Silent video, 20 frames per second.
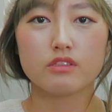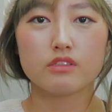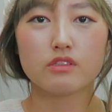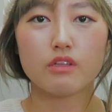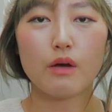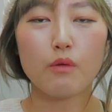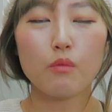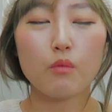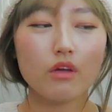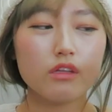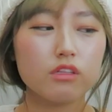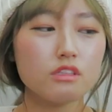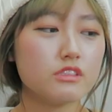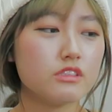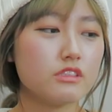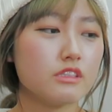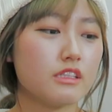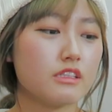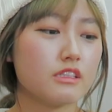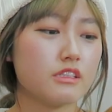So I wanted
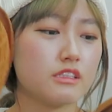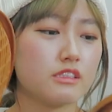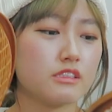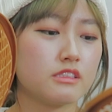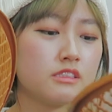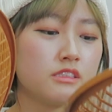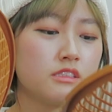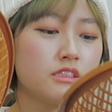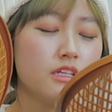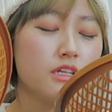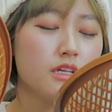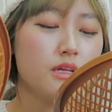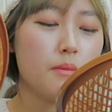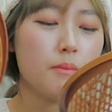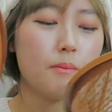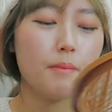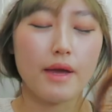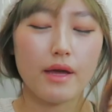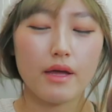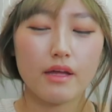to get this,
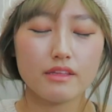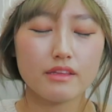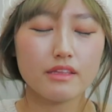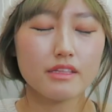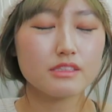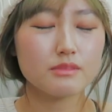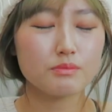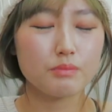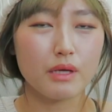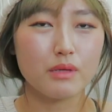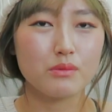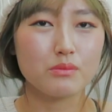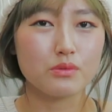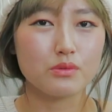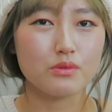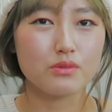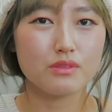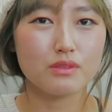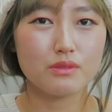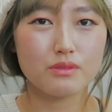I think it's
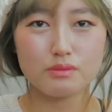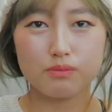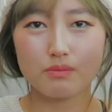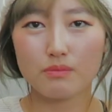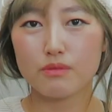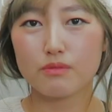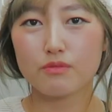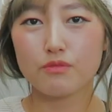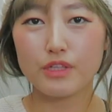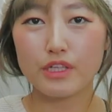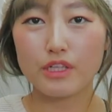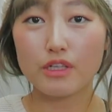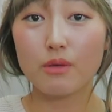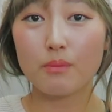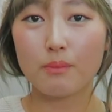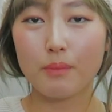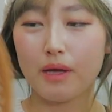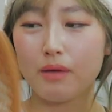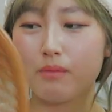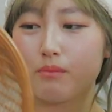bamboo, this
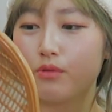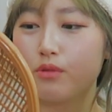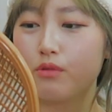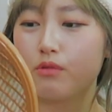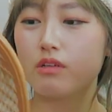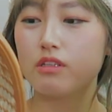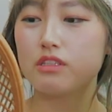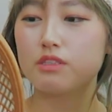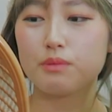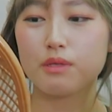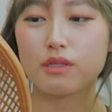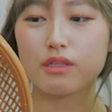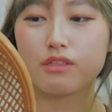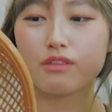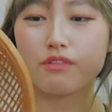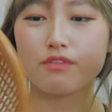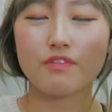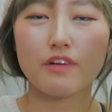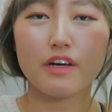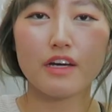real bamboo ones, but I
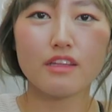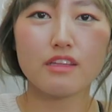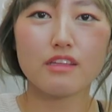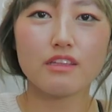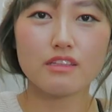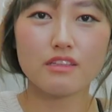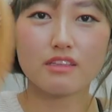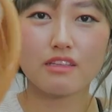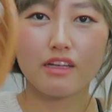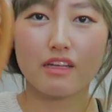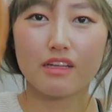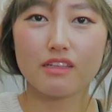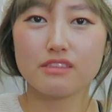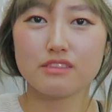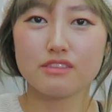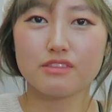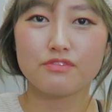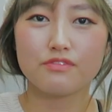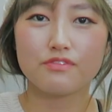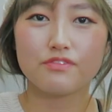couldn't find it. They had
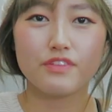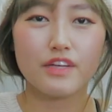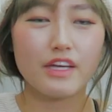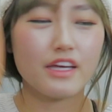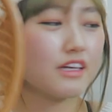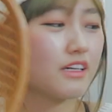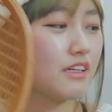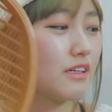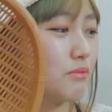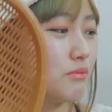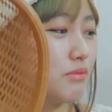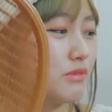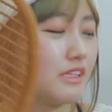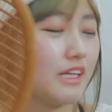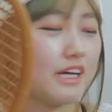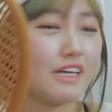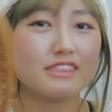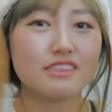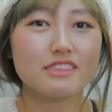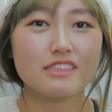this fake
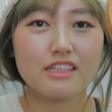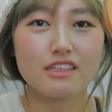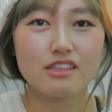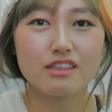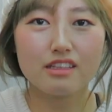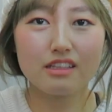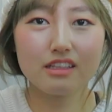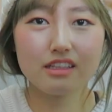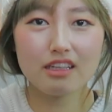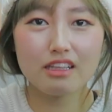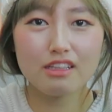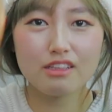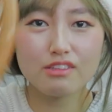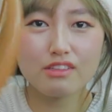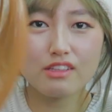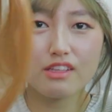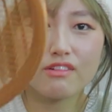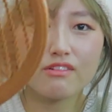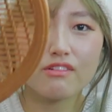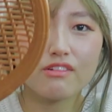plasticky
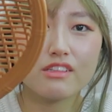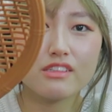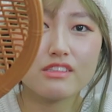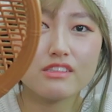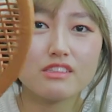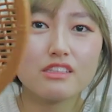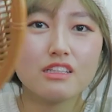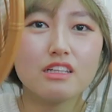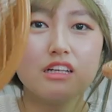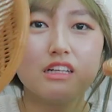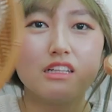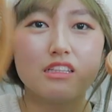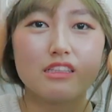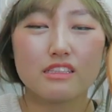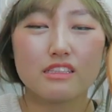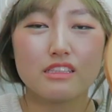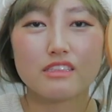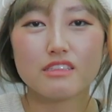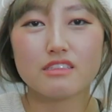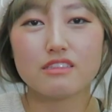looking ones.
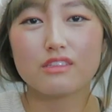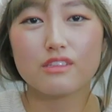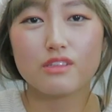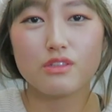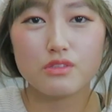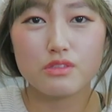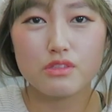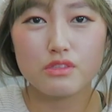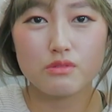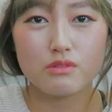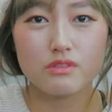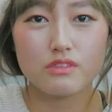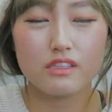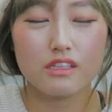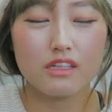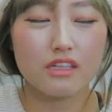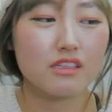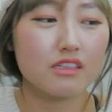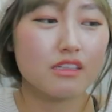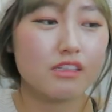These are the closest ones
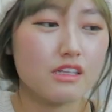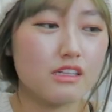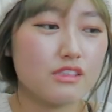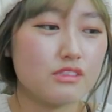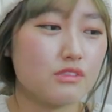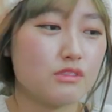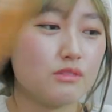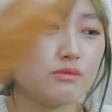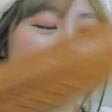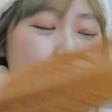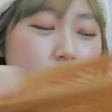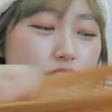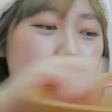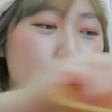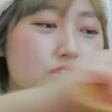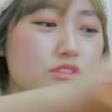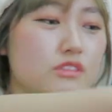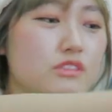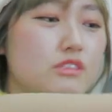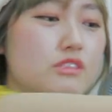that I can get, so I'm just gonna
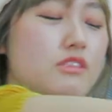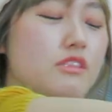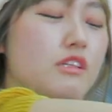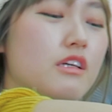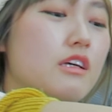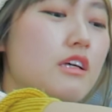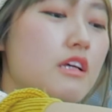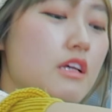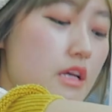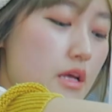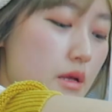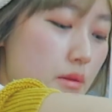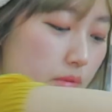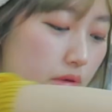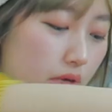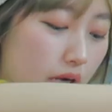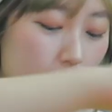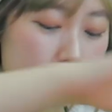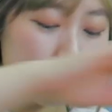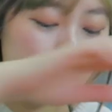use this today.
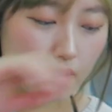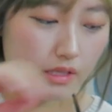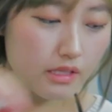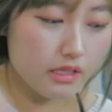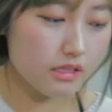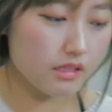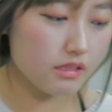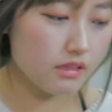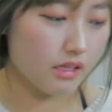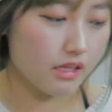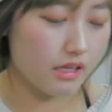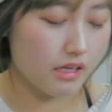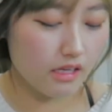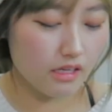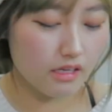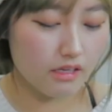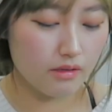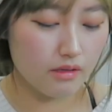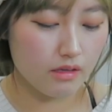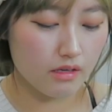But I am making a
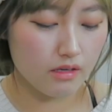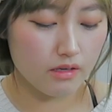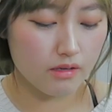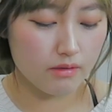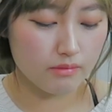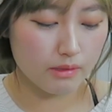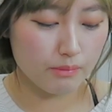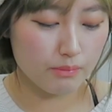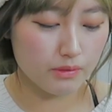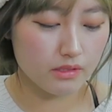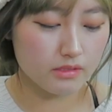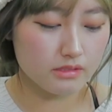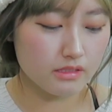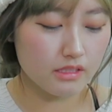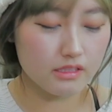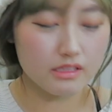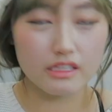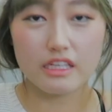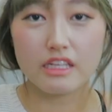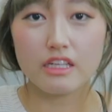lot, not because
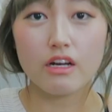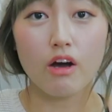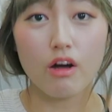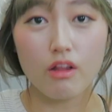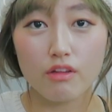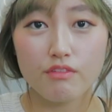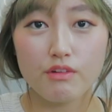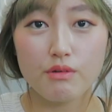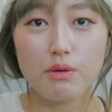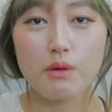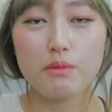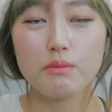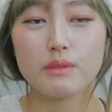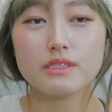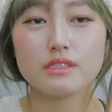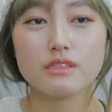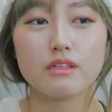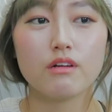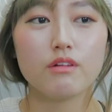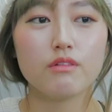I'm gonna eat all of it by
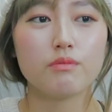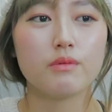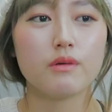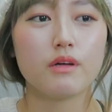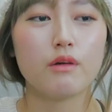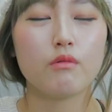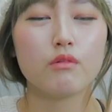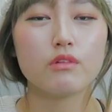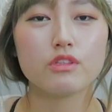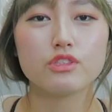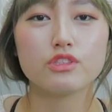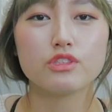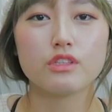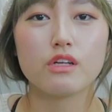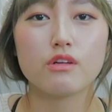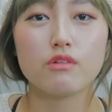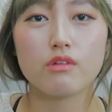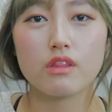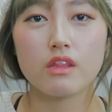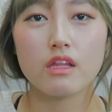myself, but I want to
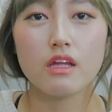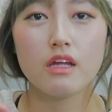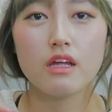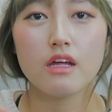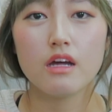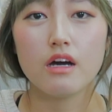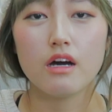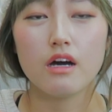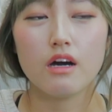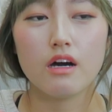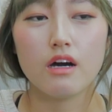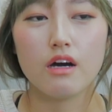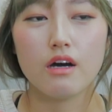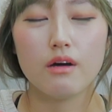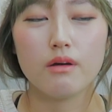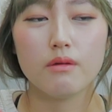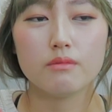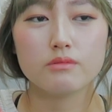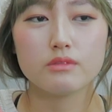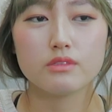share with
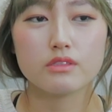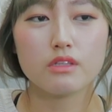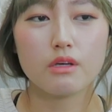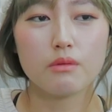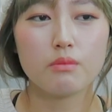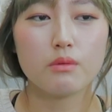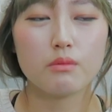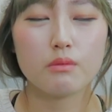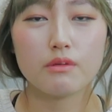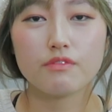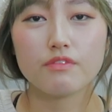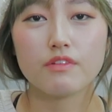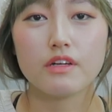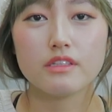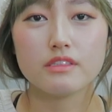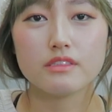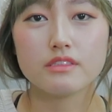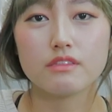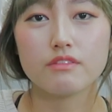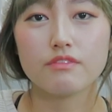just a couple of my
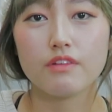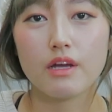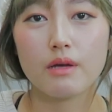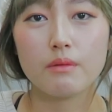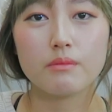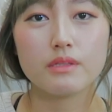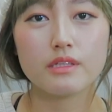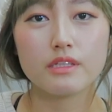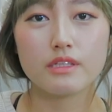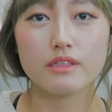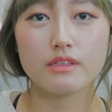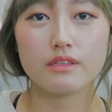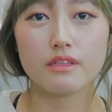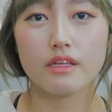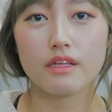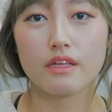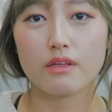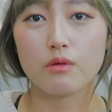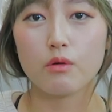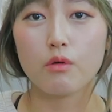friends and family,
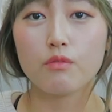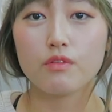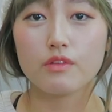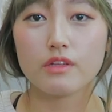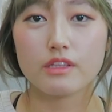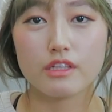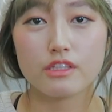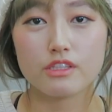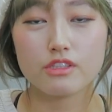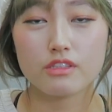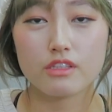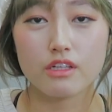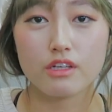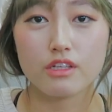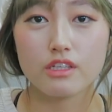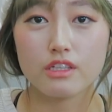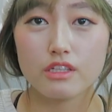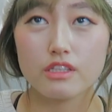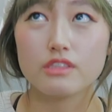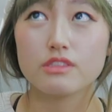and hopefully they turn
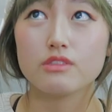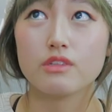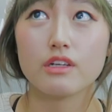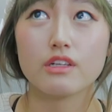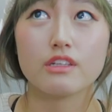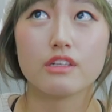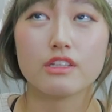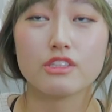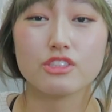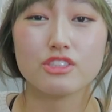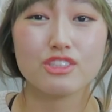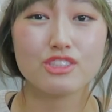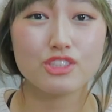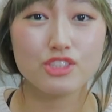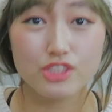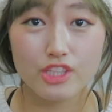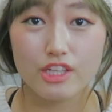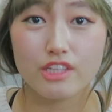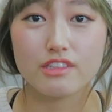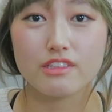out good so I could actually
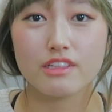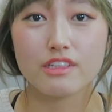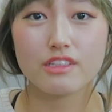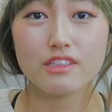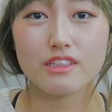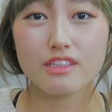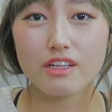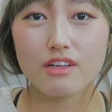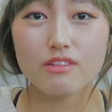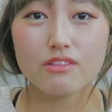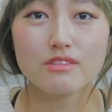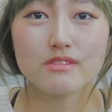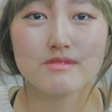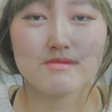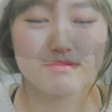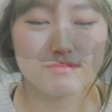share it, you know?